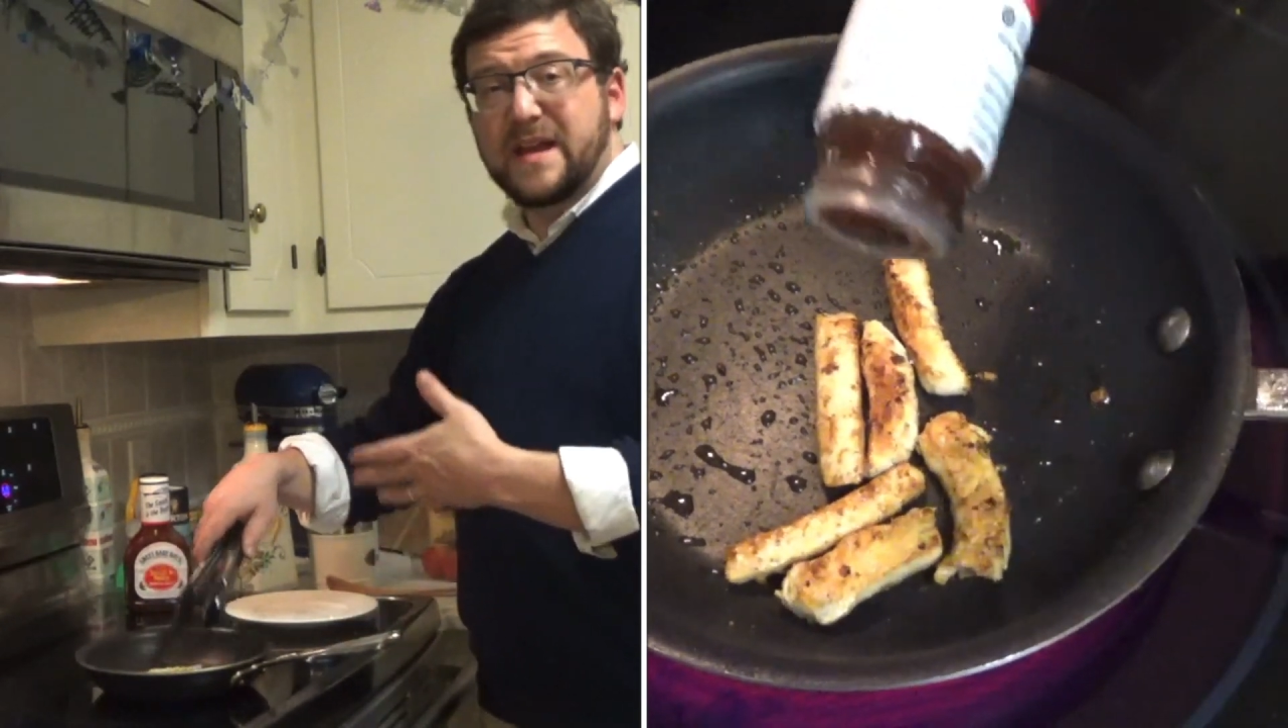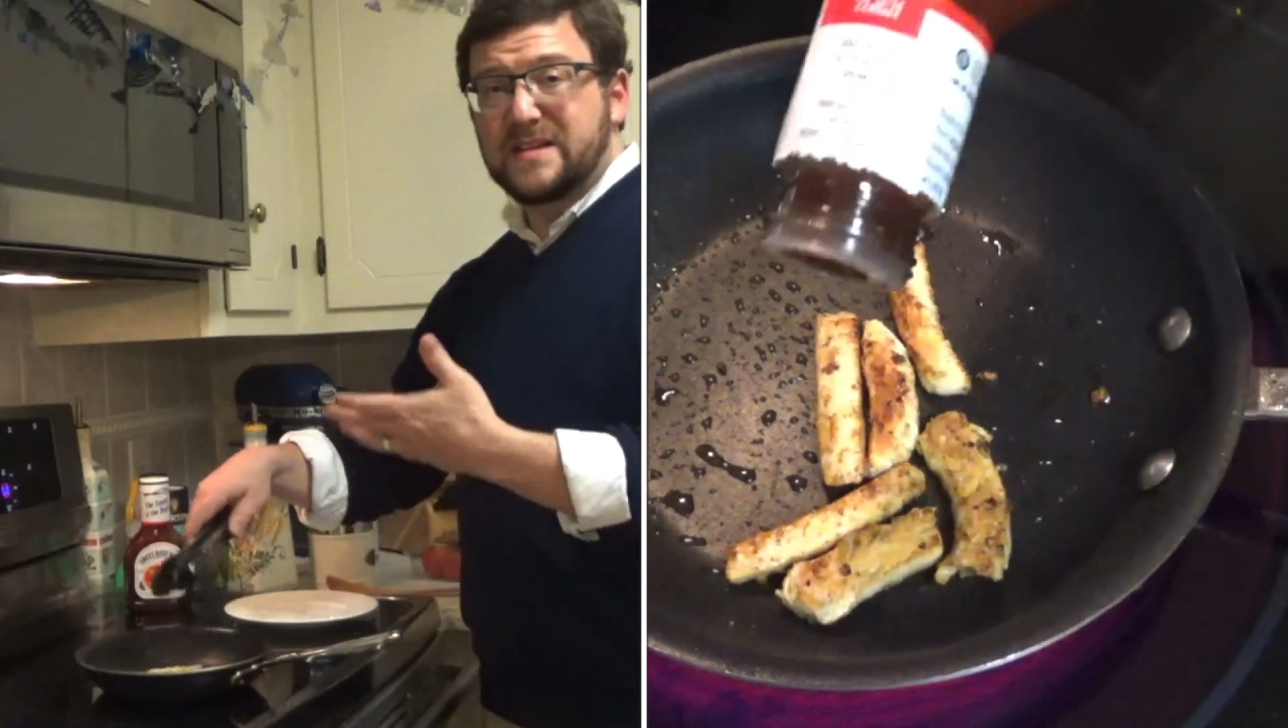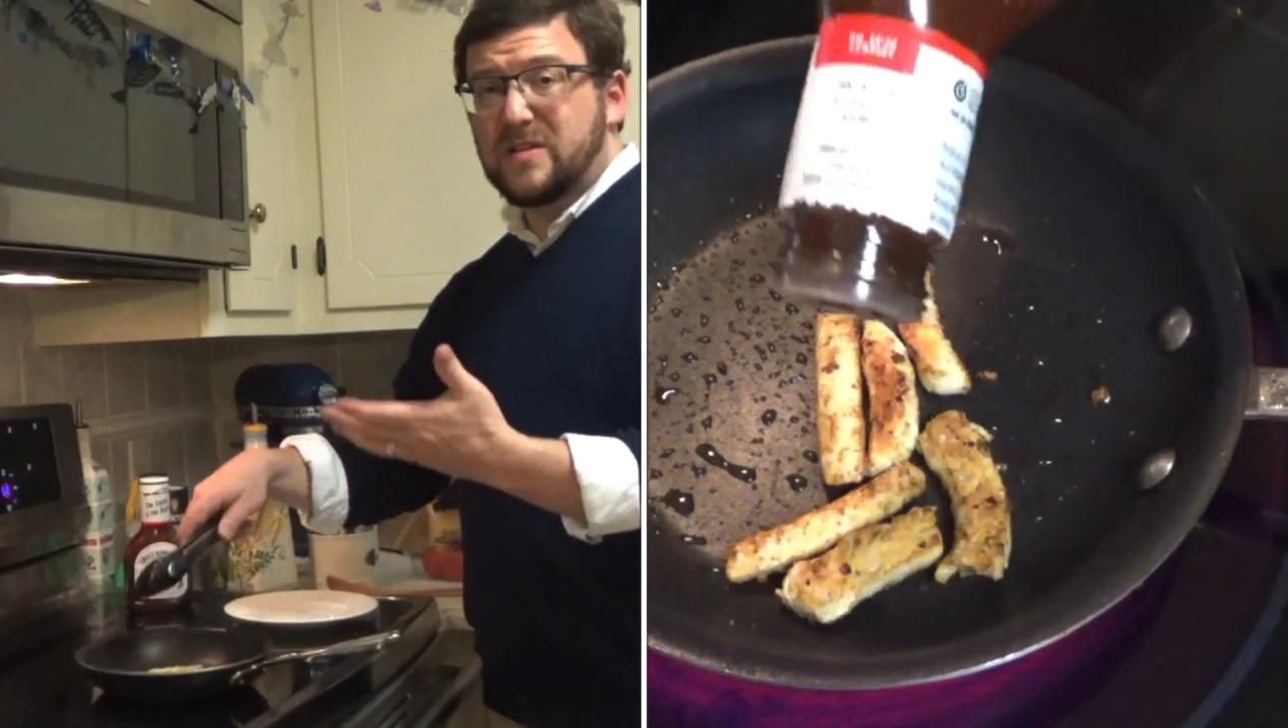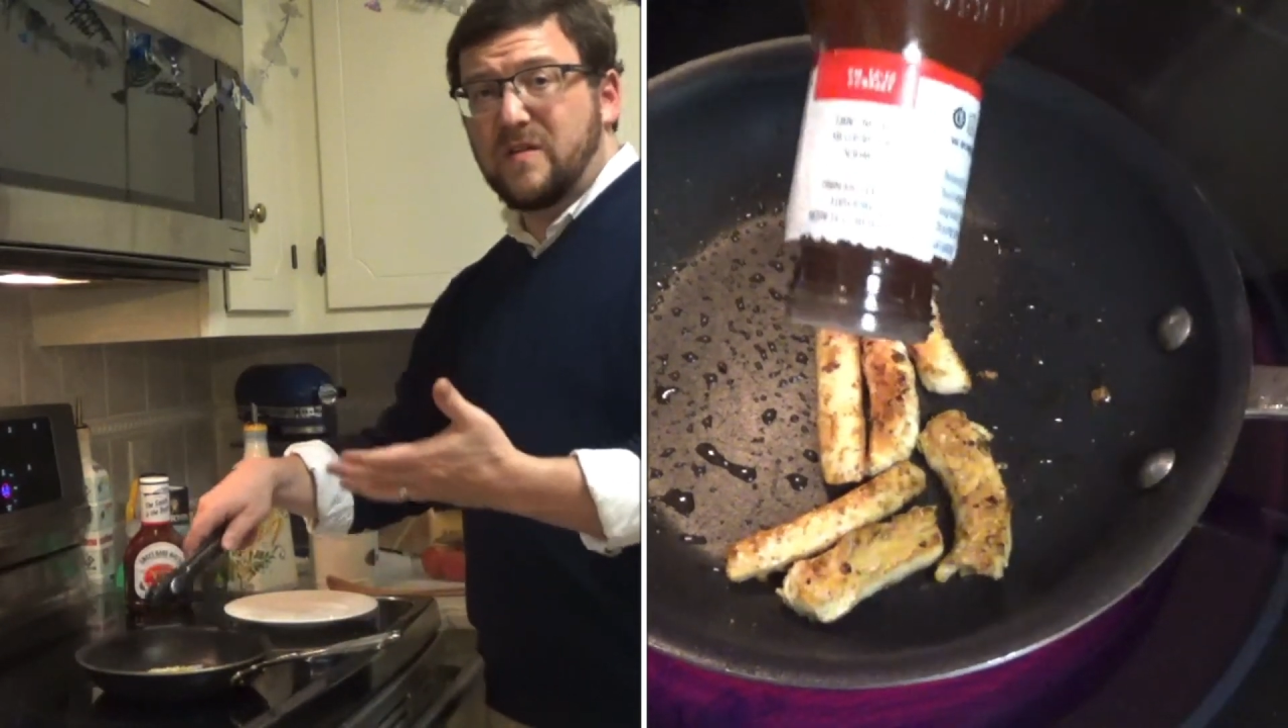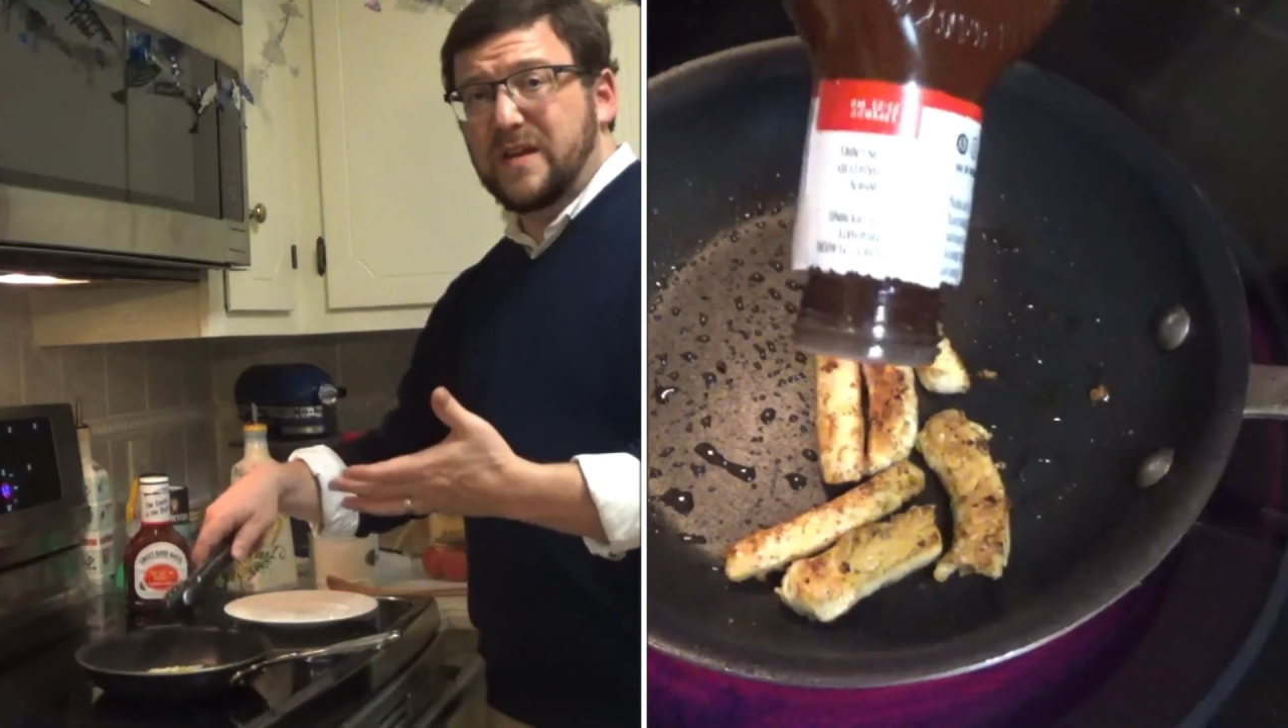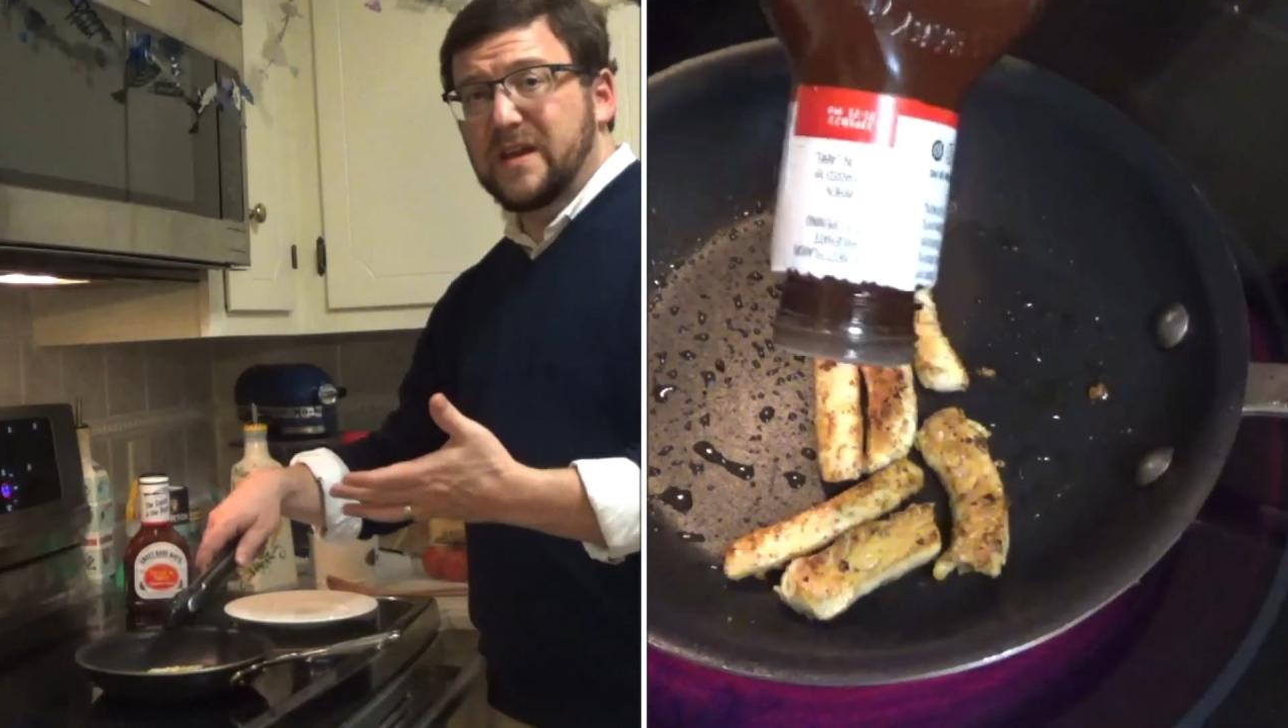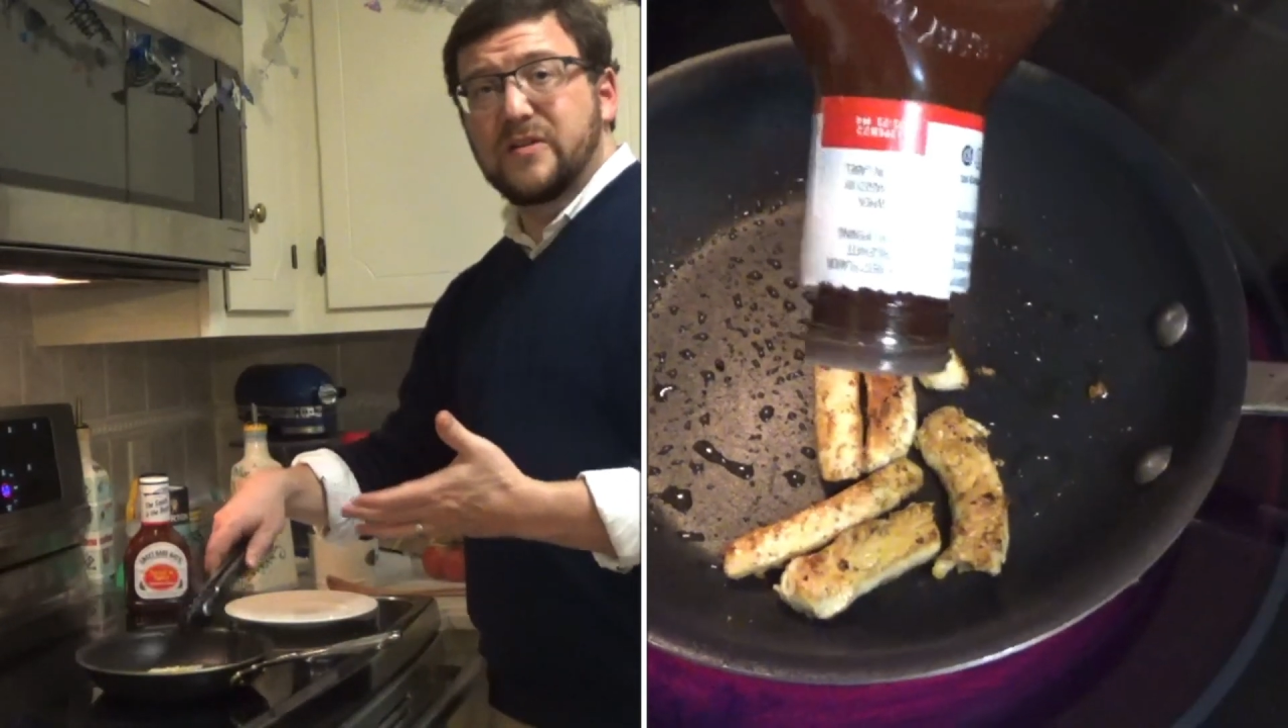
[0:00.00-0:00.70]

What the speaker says: It's already